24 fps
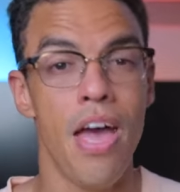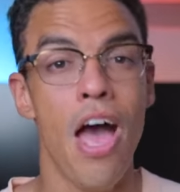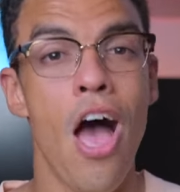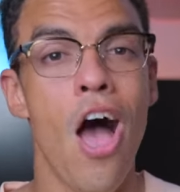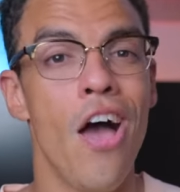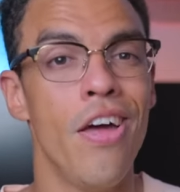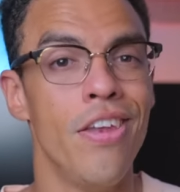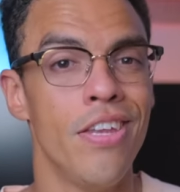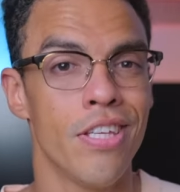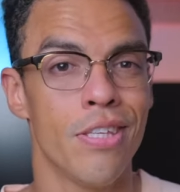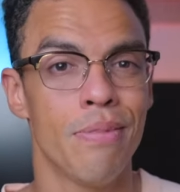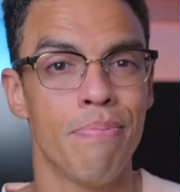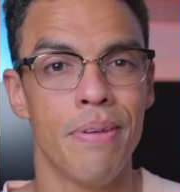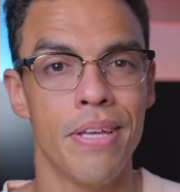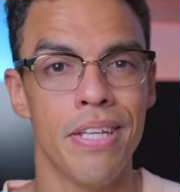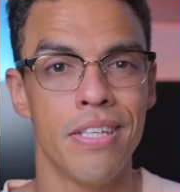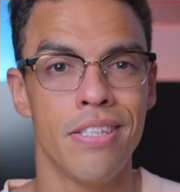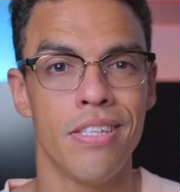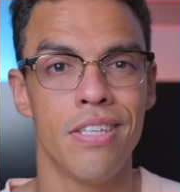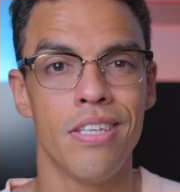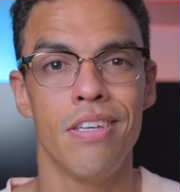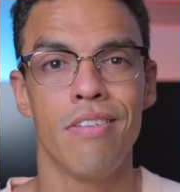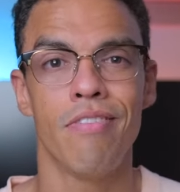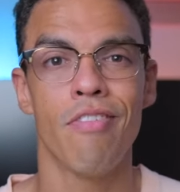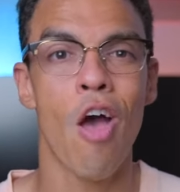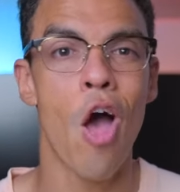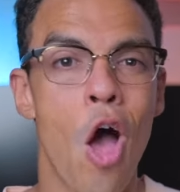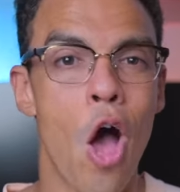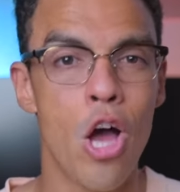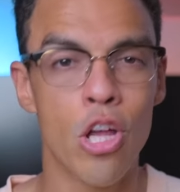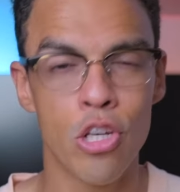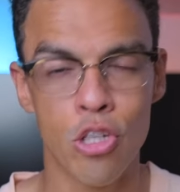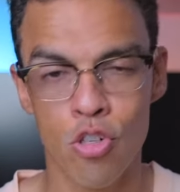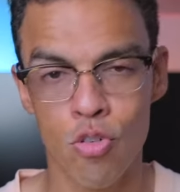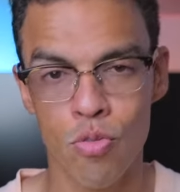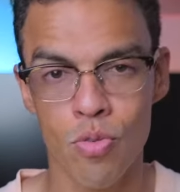inexpensive,
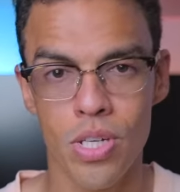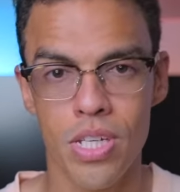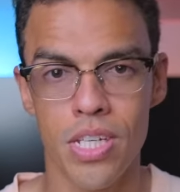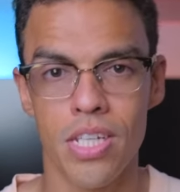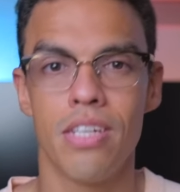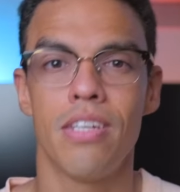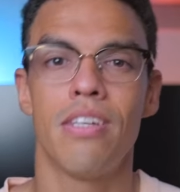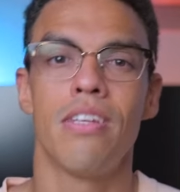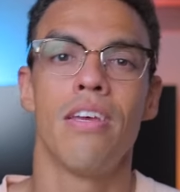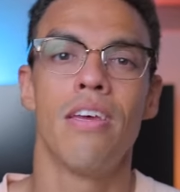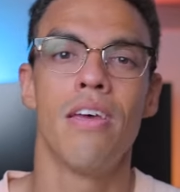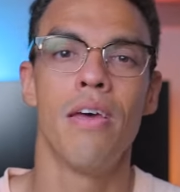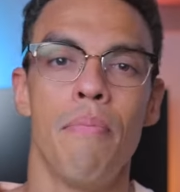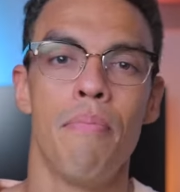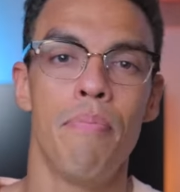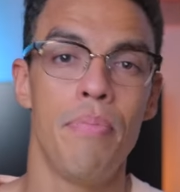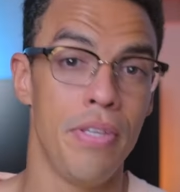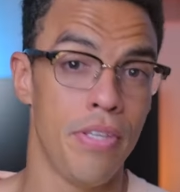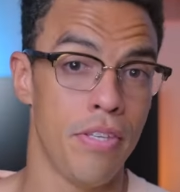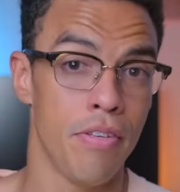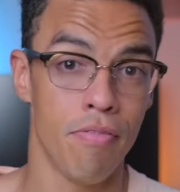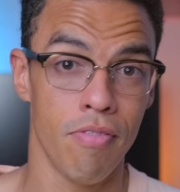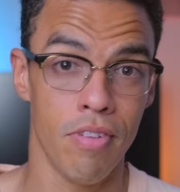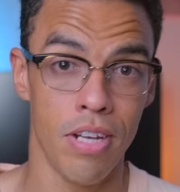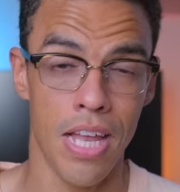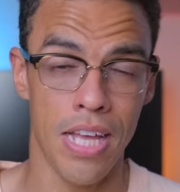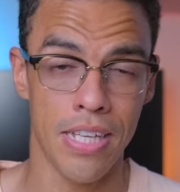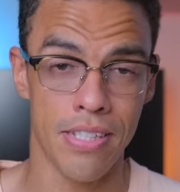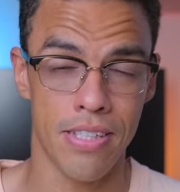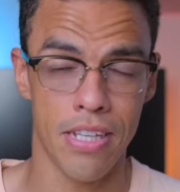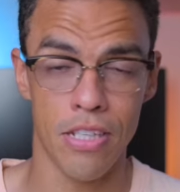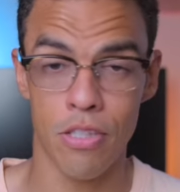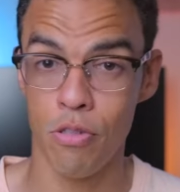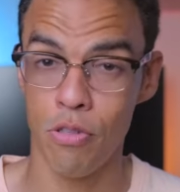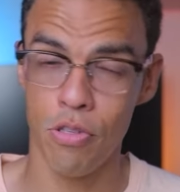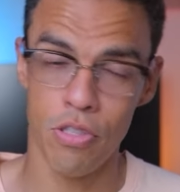untreated piece of glass
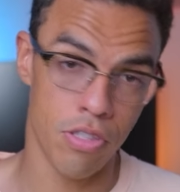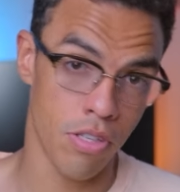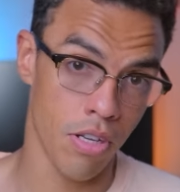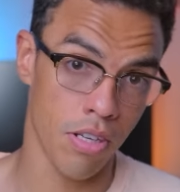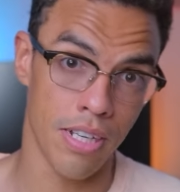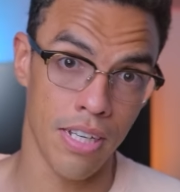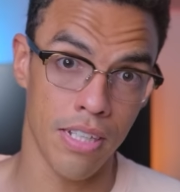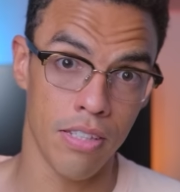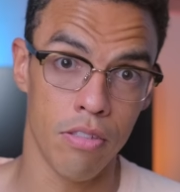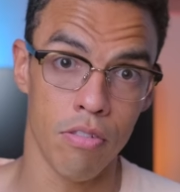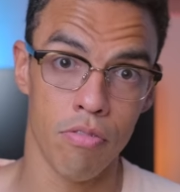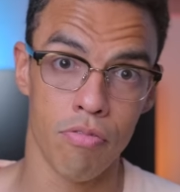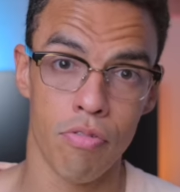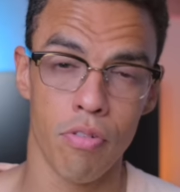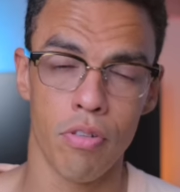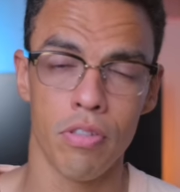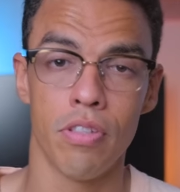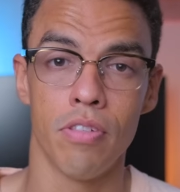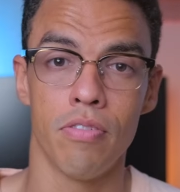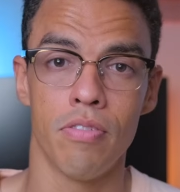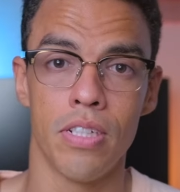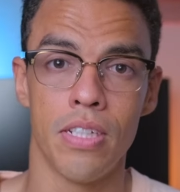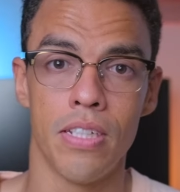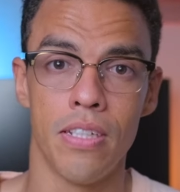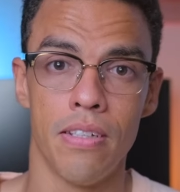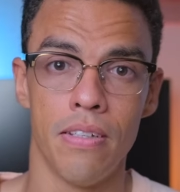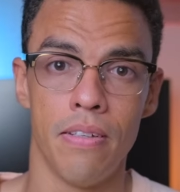that you stuck at the front of it.